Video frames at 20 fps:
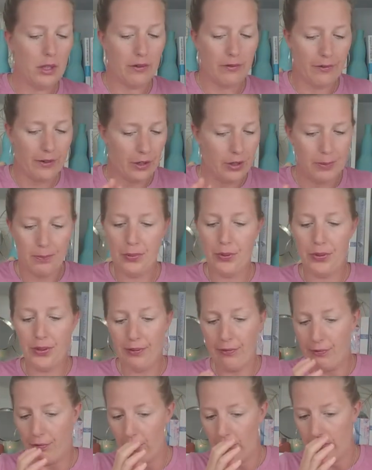very
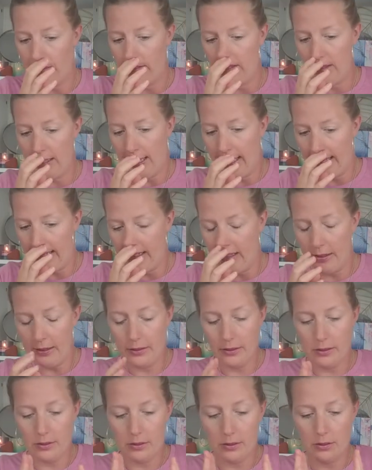beautiful. And
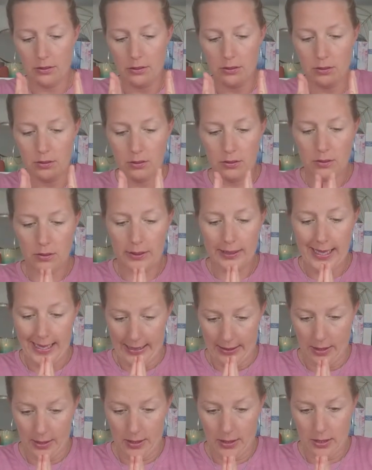
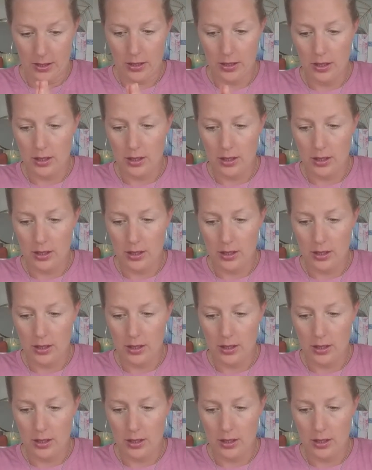yes.